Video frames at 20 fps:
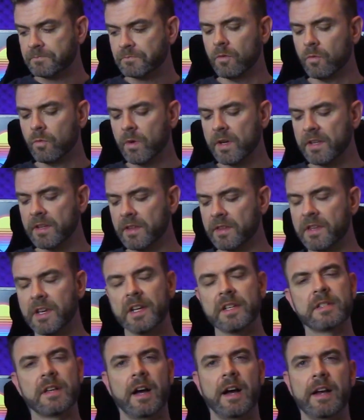One of the
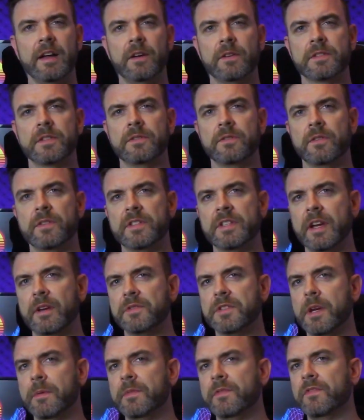things I also noticed, I
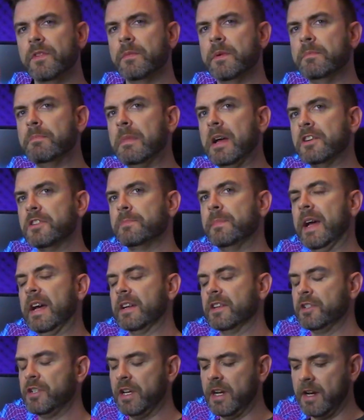was coming from a mesh
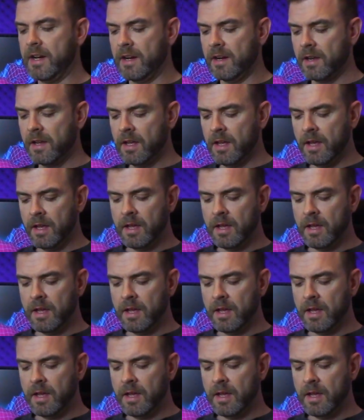back chair.